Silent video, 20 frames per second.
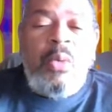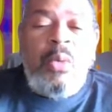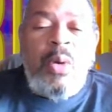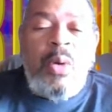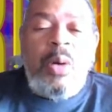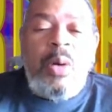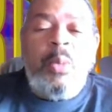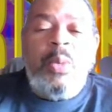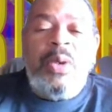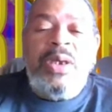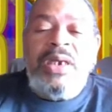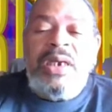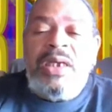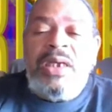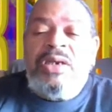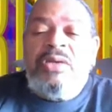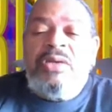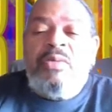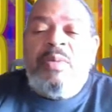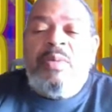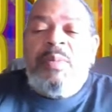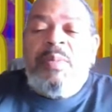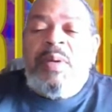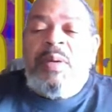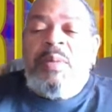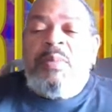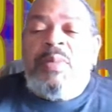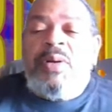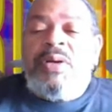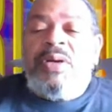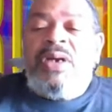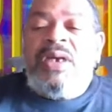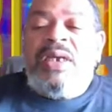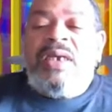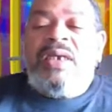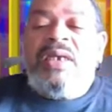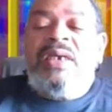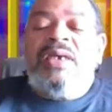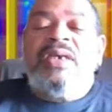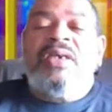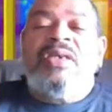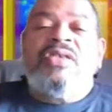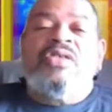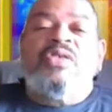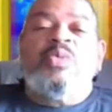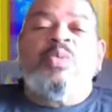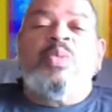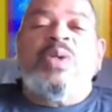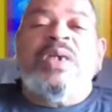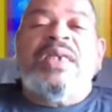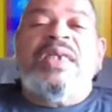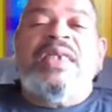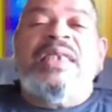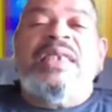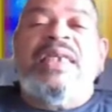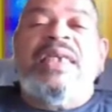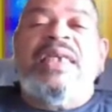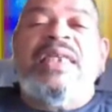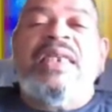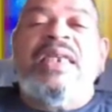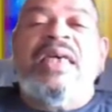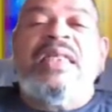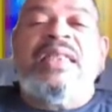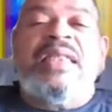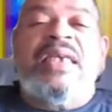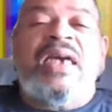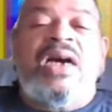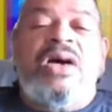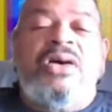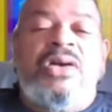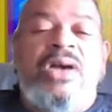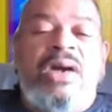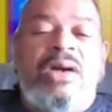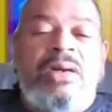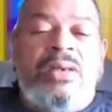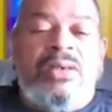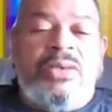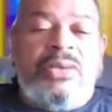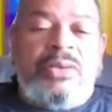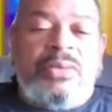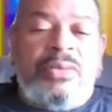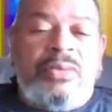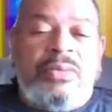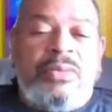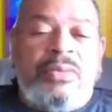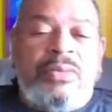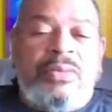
What we need to remember is we did nothing on our own.